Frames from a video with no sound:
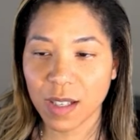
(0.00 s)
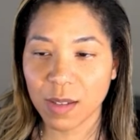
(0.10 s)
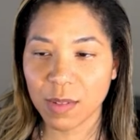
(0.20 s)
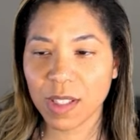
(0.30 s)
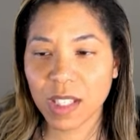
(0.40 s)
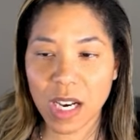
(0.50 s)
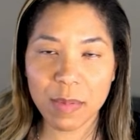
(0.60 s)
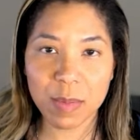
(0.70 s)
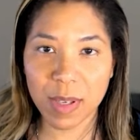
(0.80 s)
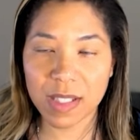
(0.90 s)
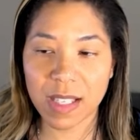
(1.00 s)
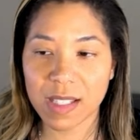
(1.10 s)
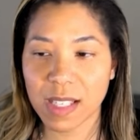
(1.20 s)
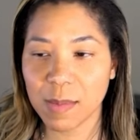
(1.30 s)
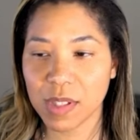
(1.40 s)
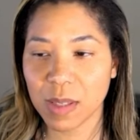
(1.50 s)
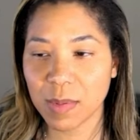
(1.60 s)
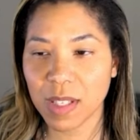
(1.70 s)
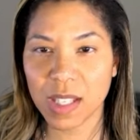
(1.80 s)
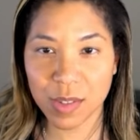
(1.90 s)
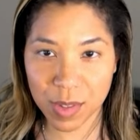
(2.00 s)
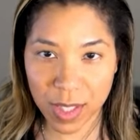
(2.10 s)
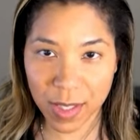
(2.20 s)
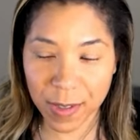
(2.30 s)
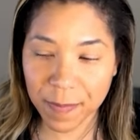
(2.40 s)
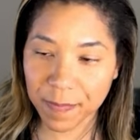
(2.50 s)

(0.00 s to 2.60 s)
We're going to copy and paste that same snippet and use it here.